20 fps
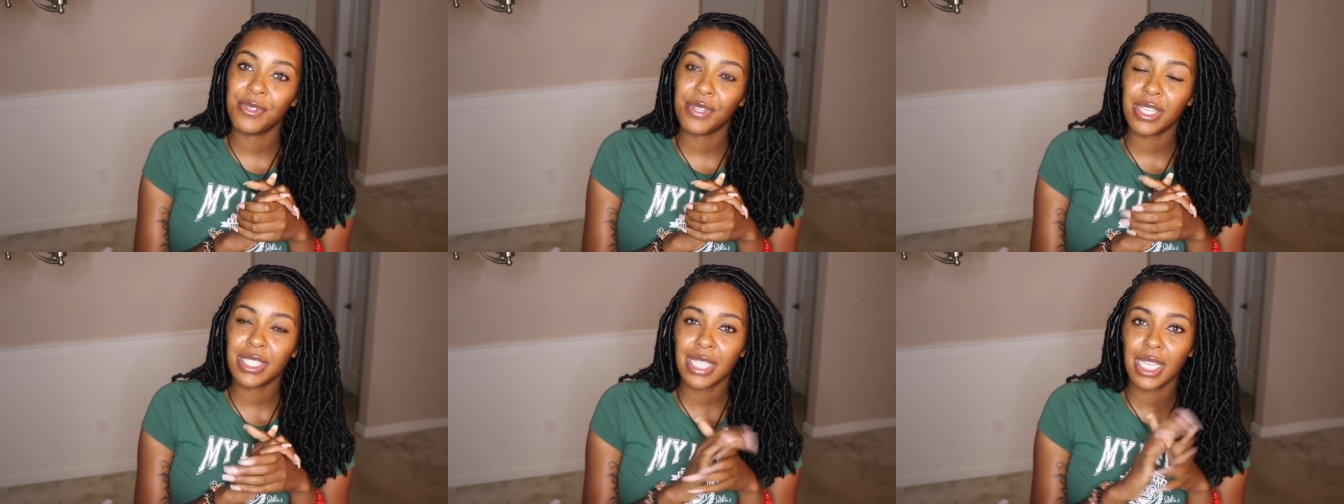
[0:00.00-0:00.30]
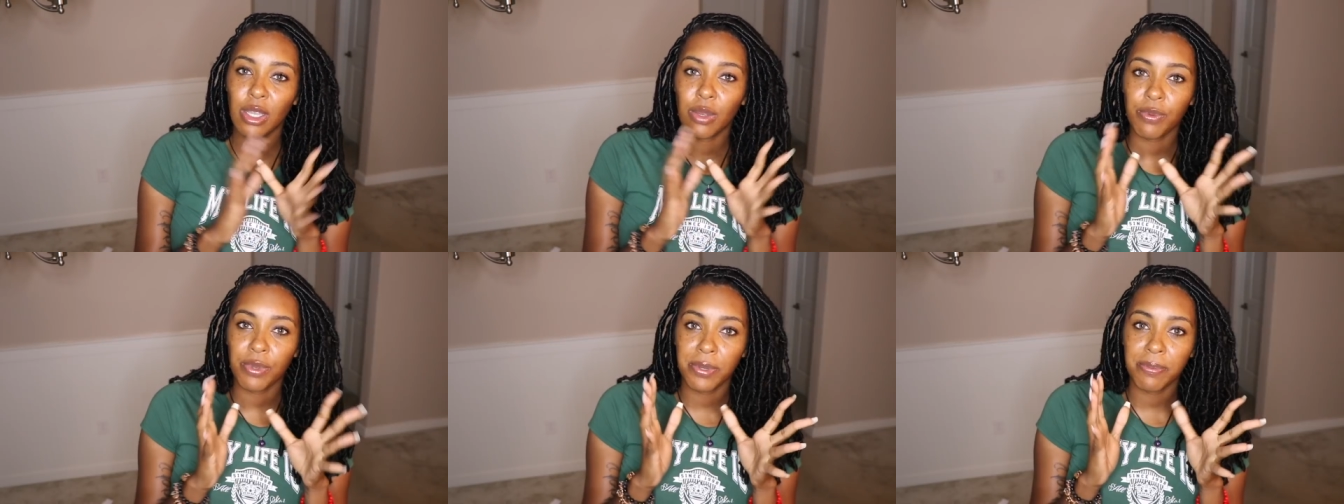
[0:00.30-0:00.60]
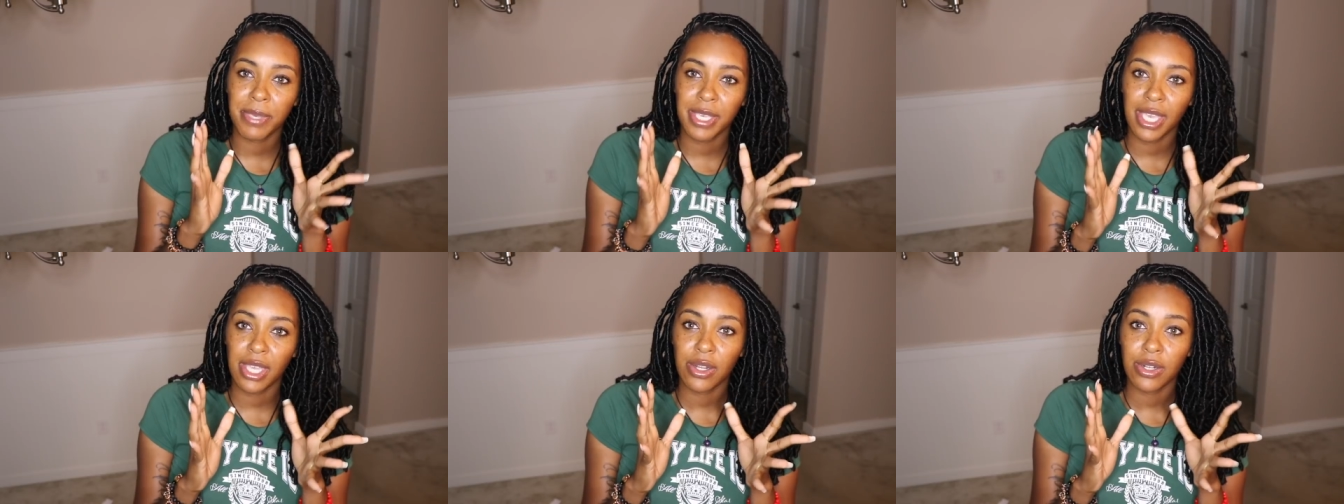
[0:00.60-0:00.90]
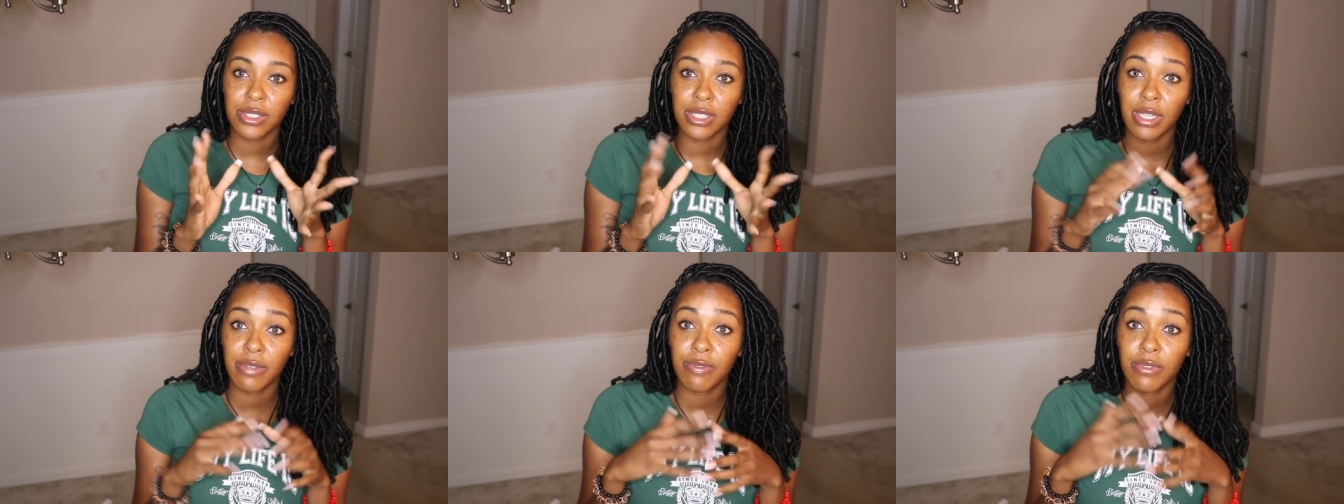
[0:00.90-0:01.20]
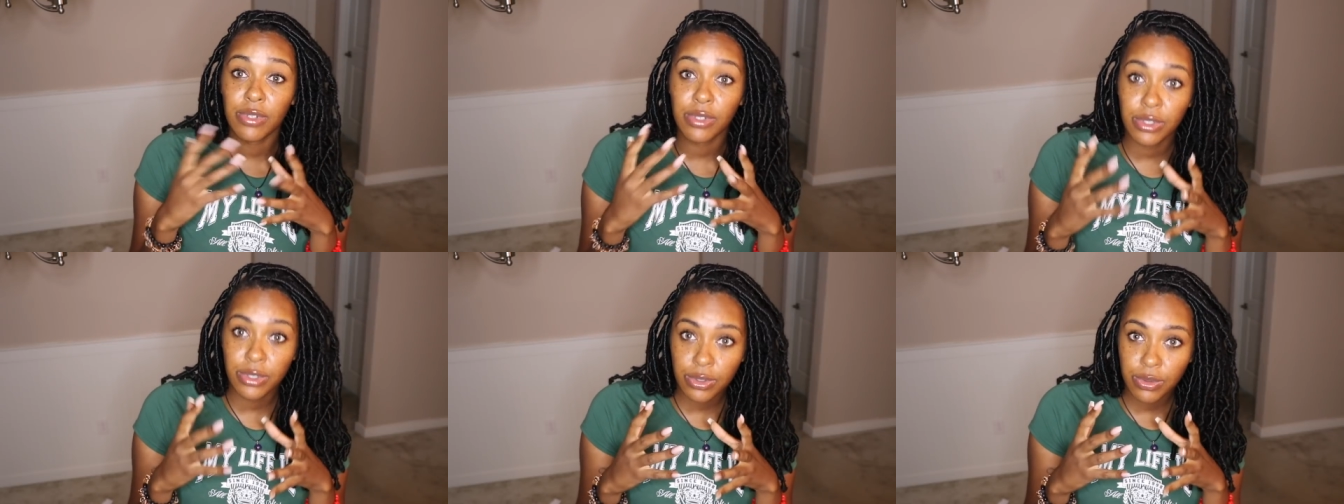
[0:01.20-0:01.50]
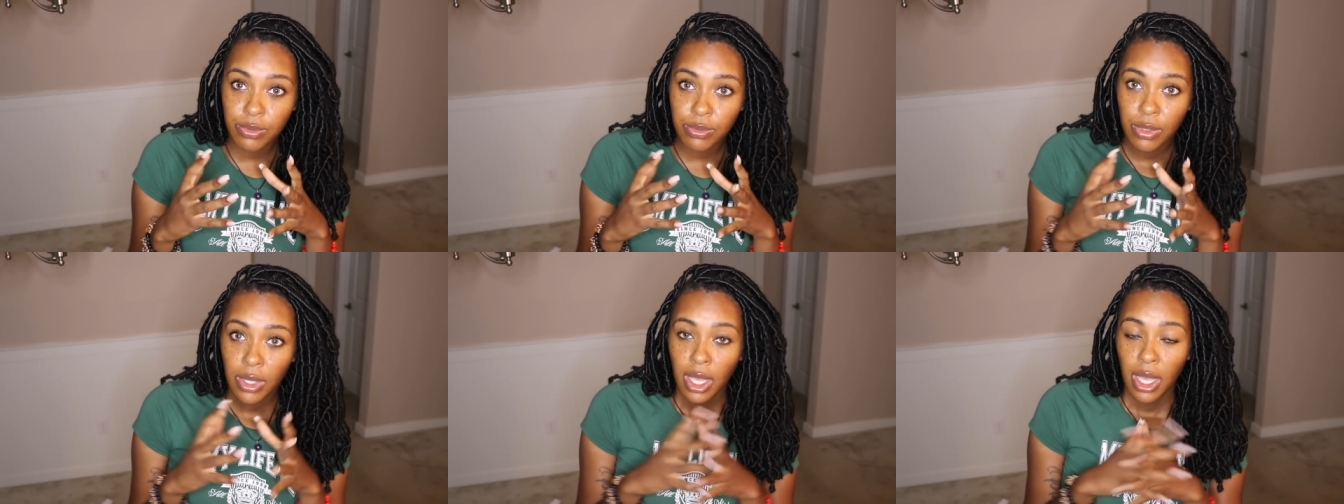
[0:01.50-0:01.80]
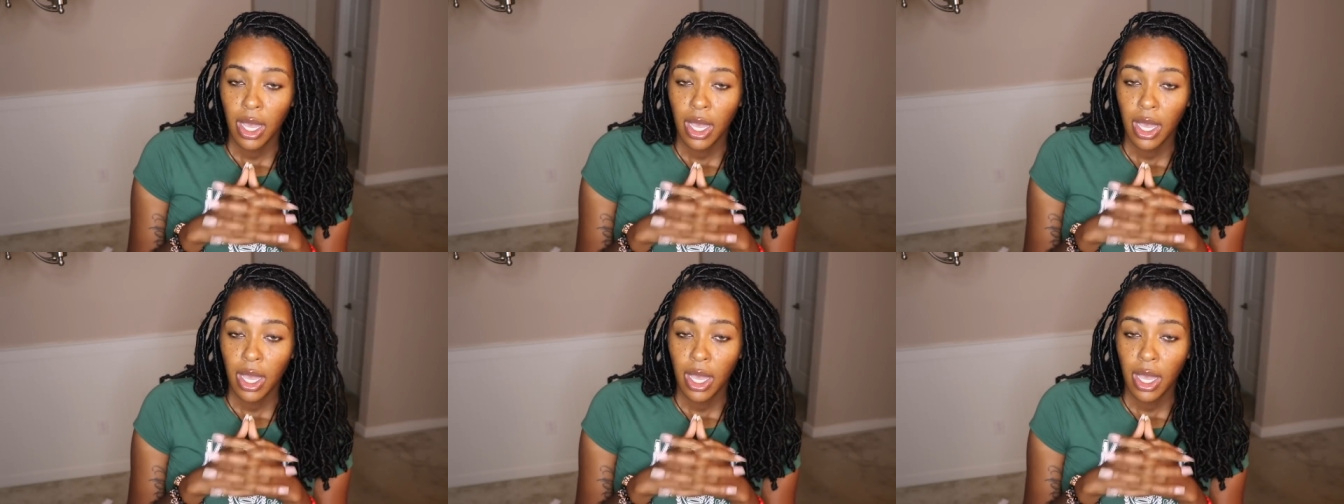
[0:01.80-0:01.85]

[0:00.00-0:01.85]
There's like a real big energy of new.